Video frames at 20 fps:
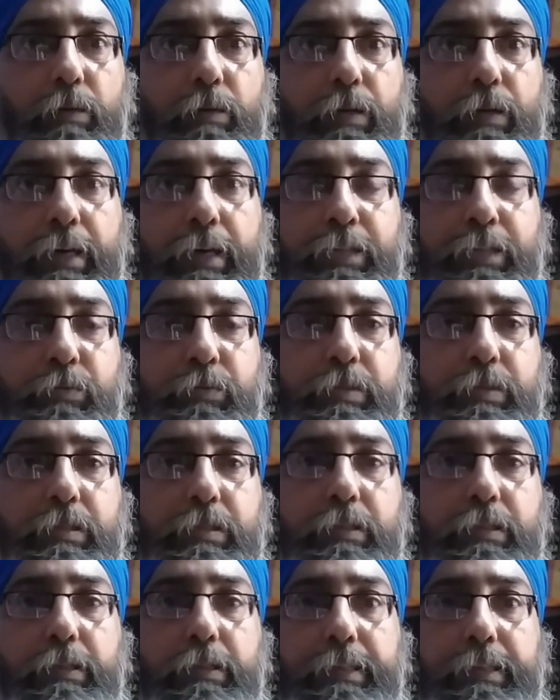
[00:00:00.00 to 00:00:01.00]
as we see
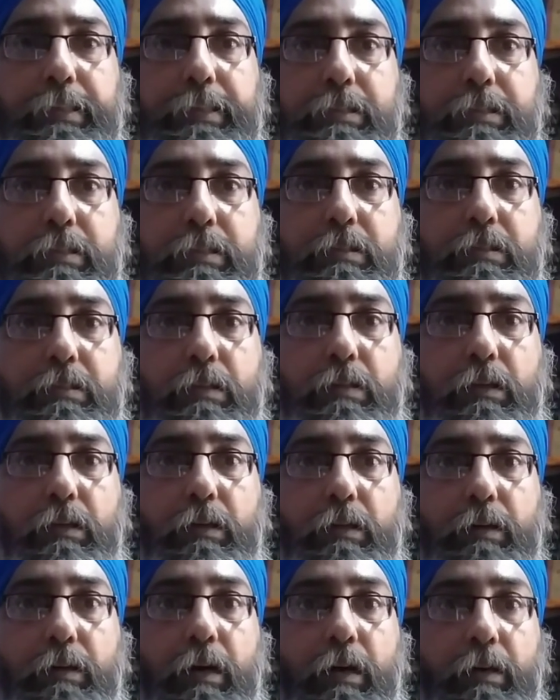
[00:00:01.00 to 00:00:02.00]
the cases
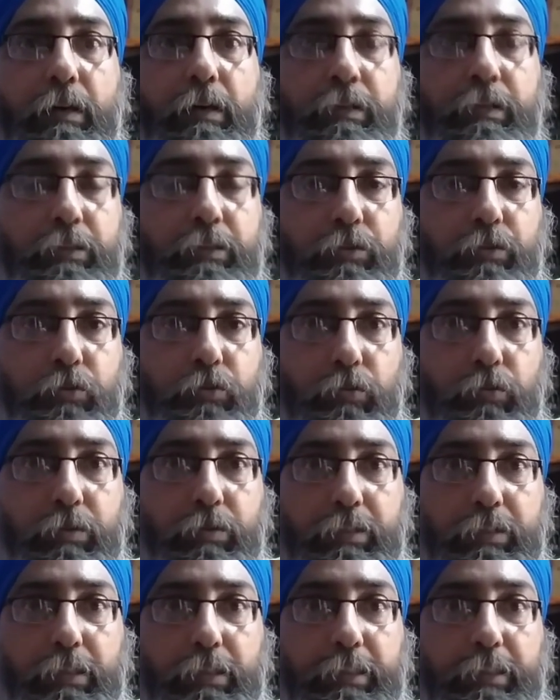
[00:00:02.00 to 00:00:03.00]
are uncontrolled
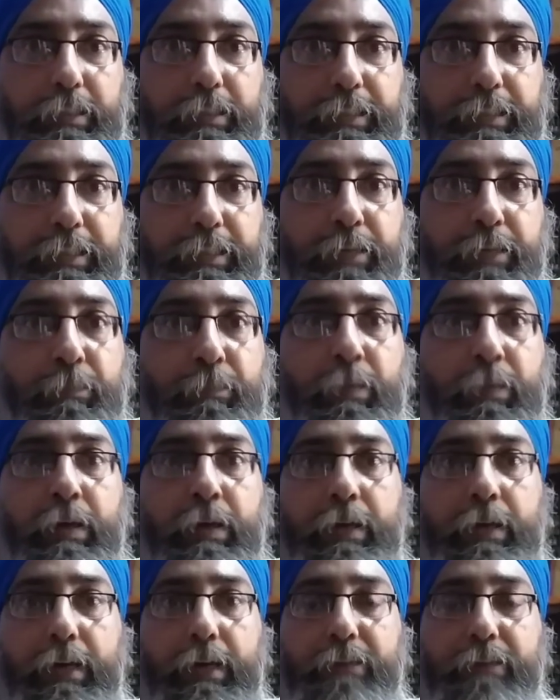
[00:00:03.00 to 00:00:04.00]
still in India
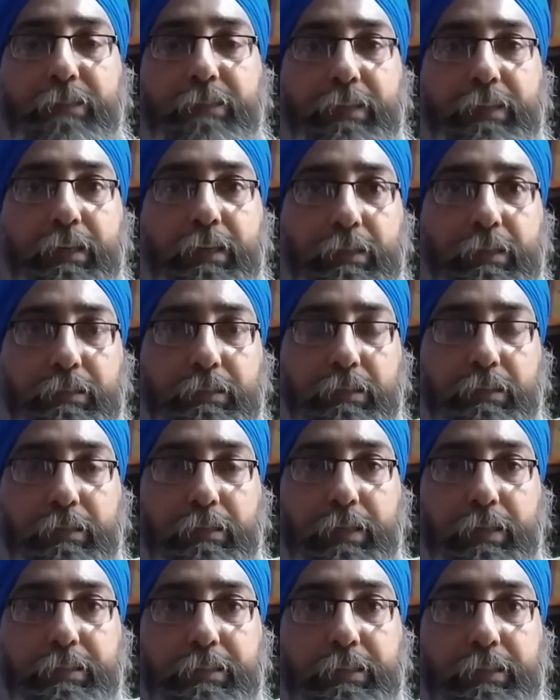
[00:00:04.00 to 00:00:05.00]
and fatalities are
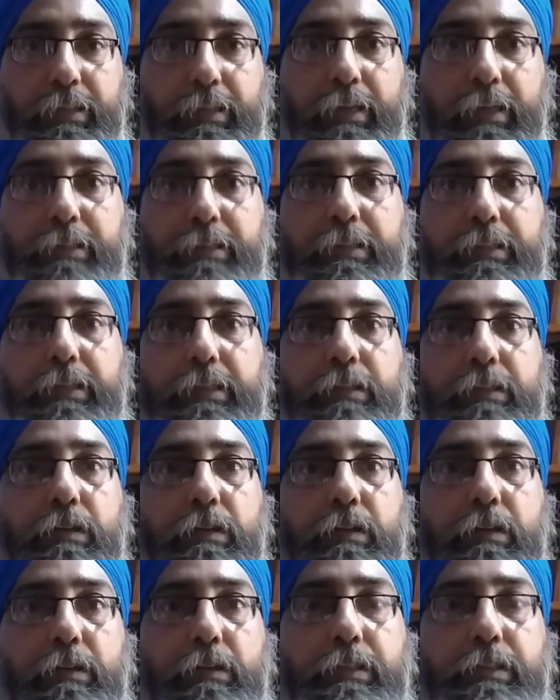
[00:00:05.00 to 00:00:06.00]
rising, I think
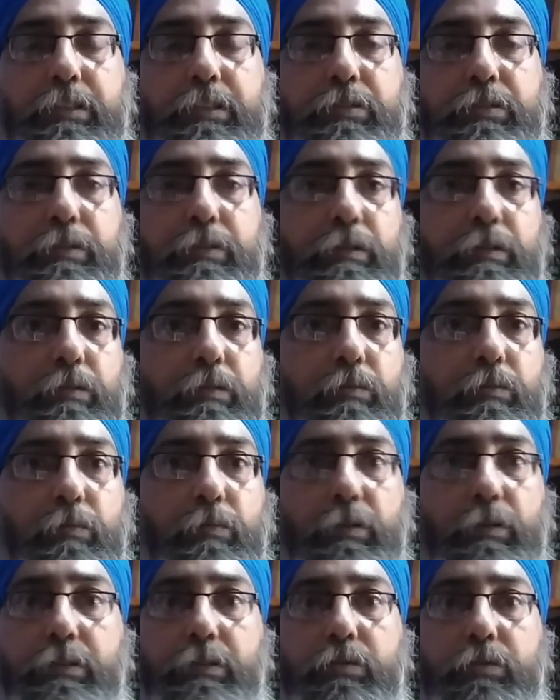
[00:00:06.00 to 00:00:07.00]

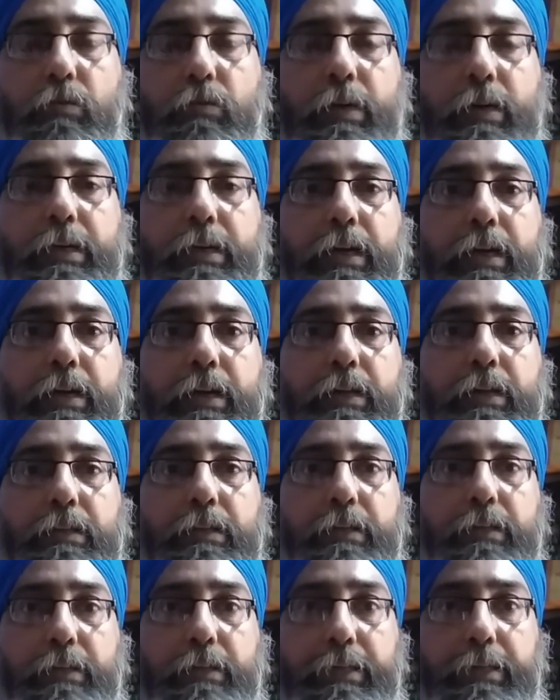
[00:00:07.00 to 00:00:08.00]
it's quite likely
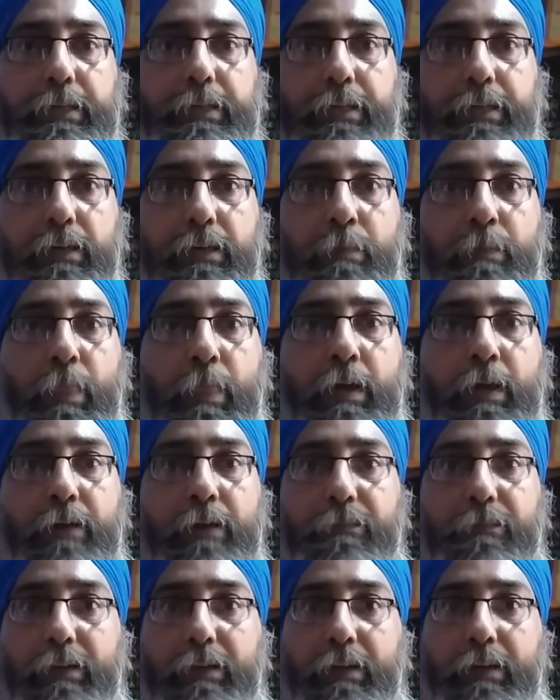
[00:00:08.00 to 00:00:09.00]
that India
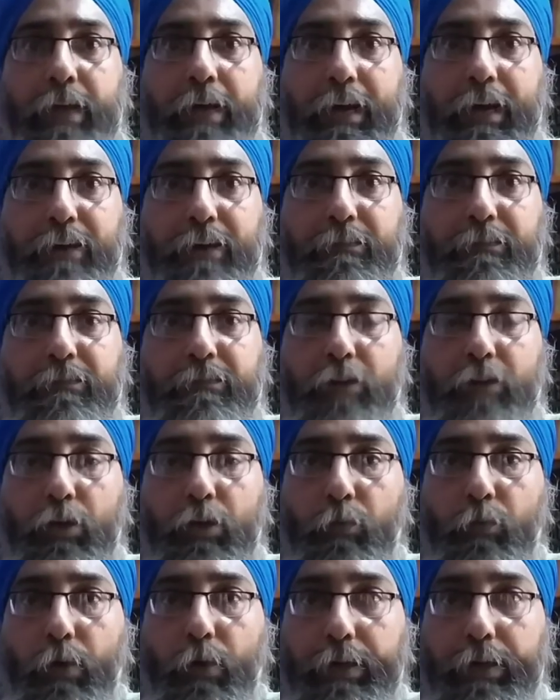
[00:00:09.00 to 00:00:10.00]
will have
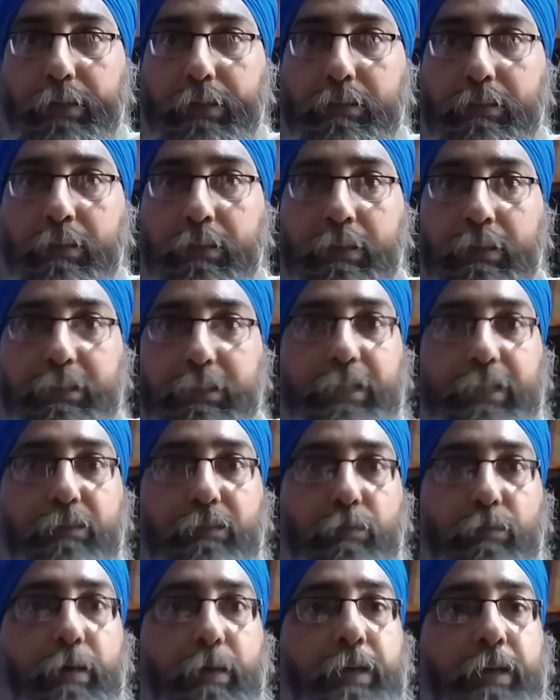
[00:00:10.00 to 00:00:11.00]
worldwide
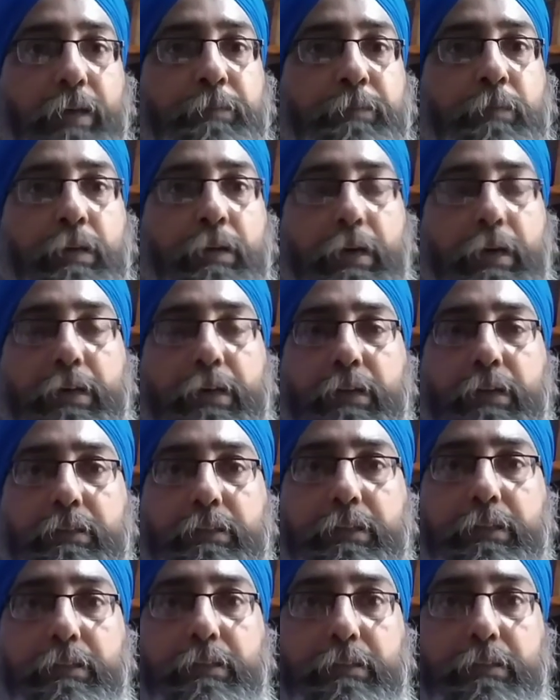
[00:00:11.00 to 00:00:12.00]
travel ban. And I
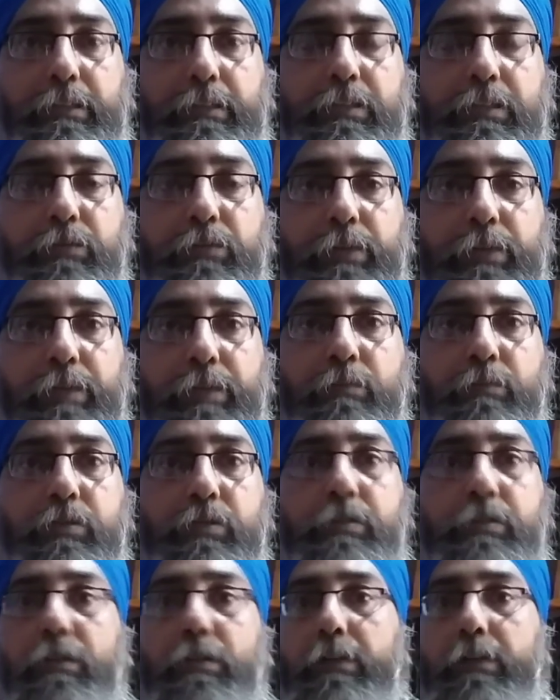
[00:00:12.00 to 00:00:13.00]
think there is very
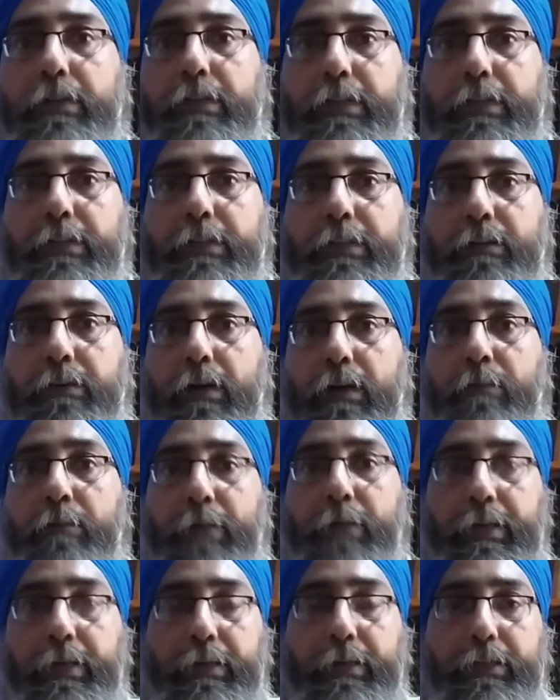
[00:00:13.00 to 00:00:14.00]
much a
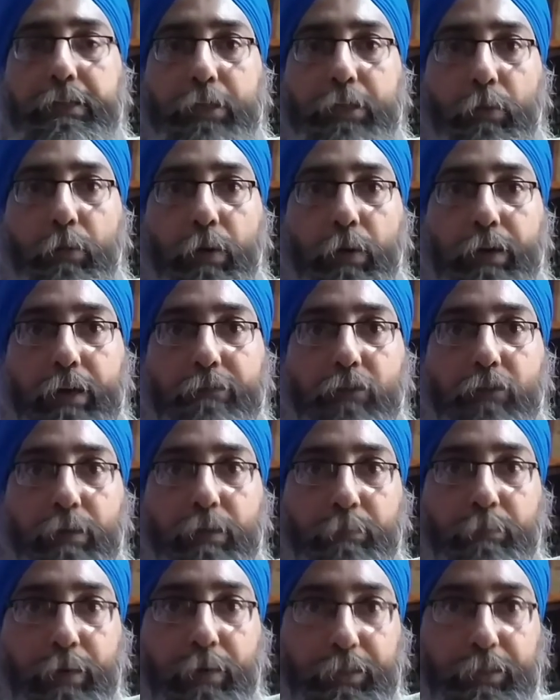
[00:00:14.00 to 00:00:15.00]
mandate required for a
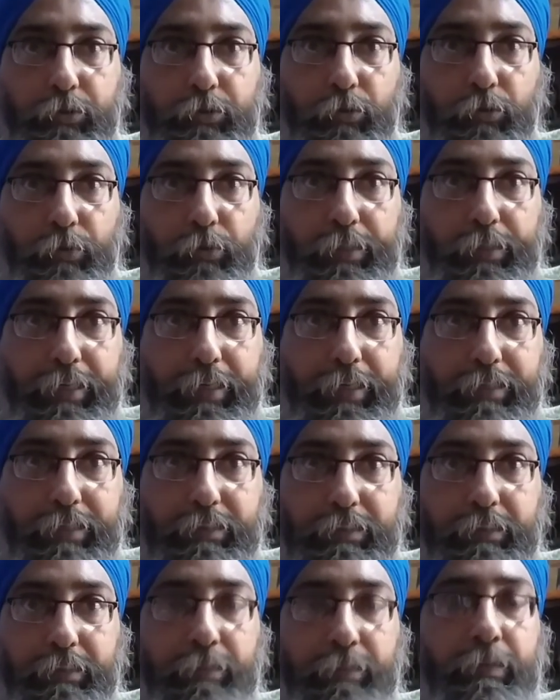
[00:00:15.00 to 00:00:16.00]
biosecurity
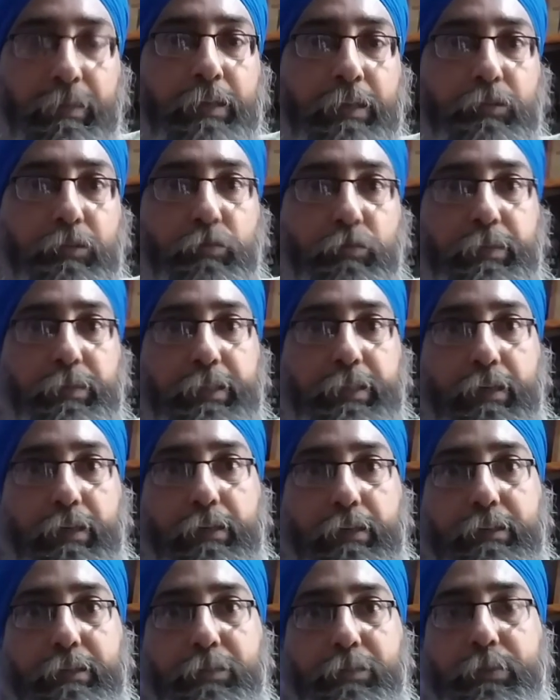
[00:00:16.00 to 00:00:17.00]
hazard to be
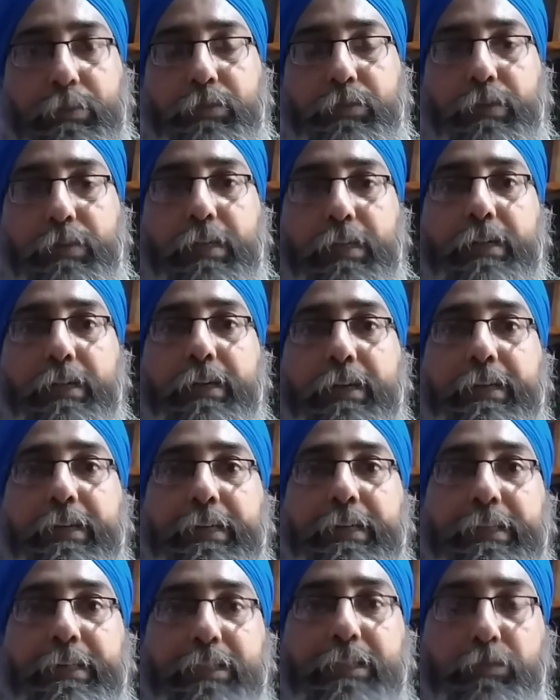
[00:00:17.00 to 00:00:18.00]
declared, specifically like
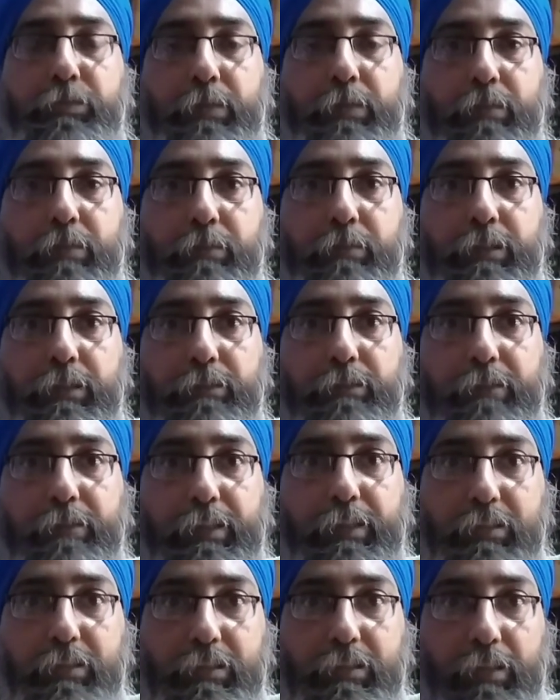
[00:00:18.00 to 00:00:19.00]
India is becoming a
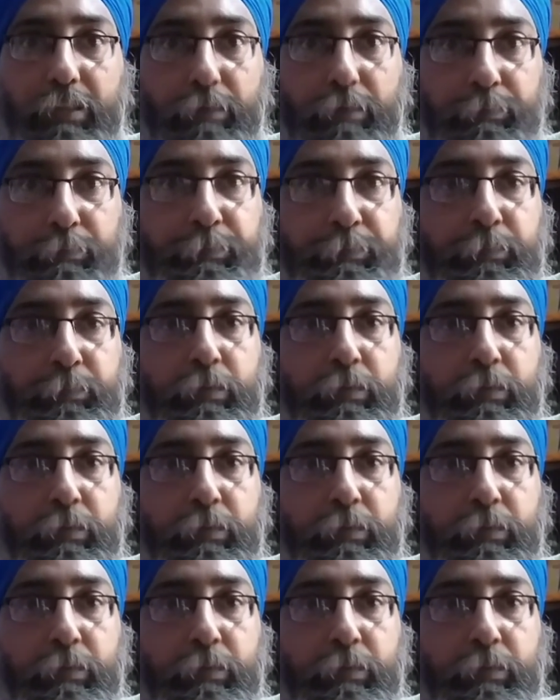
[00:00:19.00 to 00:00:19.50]
viruses hub.